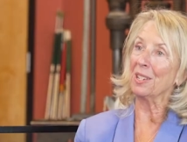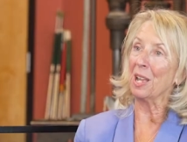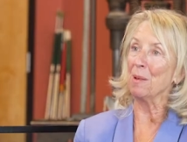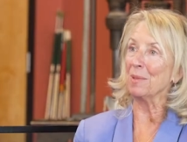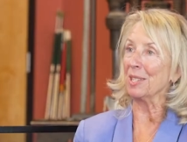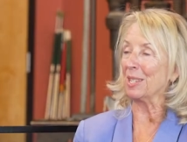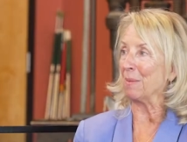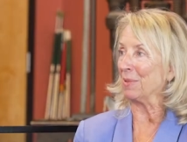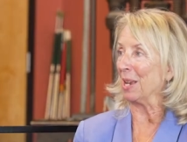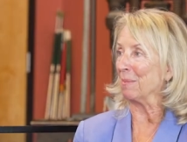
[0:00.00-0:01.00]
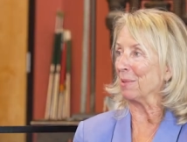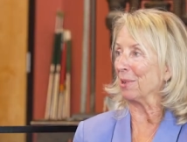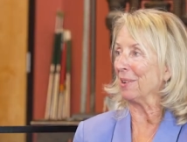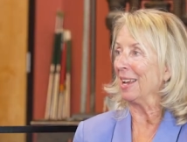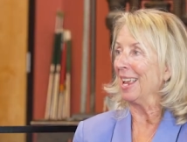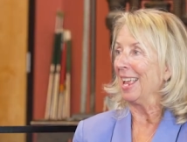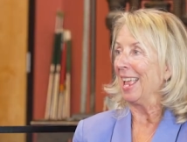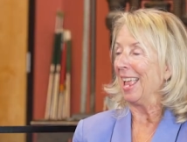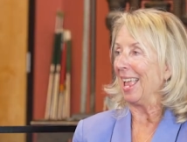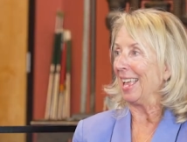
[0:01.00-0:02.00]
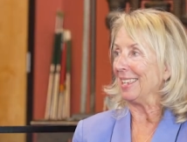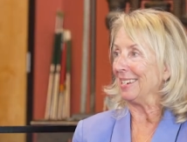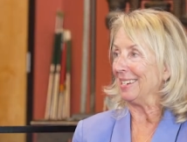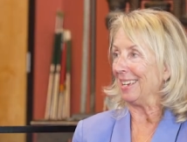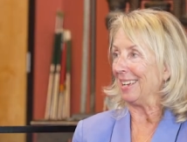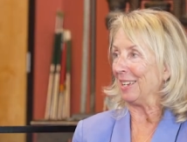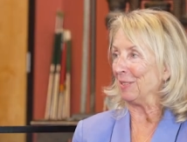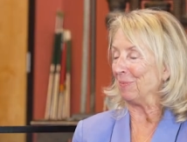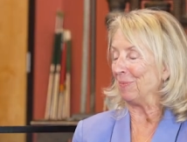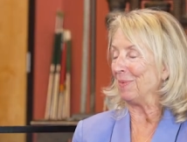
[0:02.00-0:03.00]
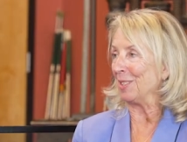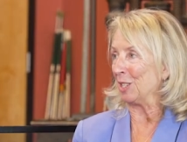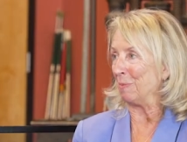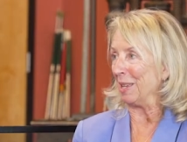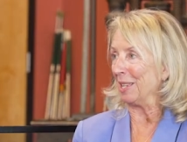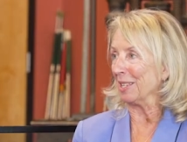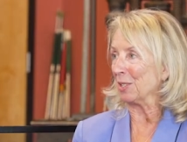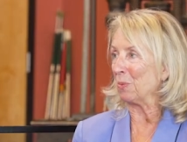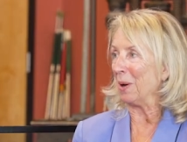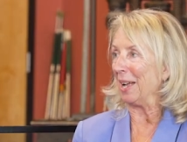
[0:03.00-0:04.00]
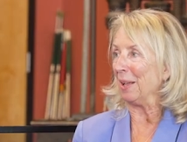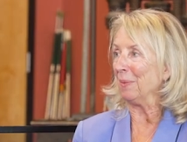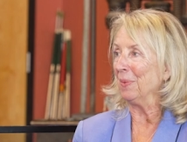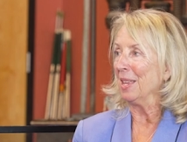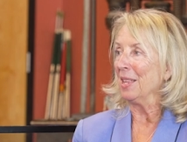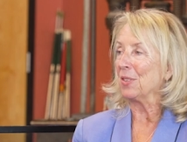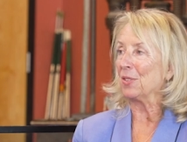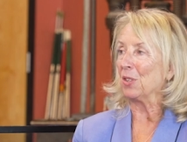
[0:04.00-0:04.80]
to come in September and um, speak as well. Oh,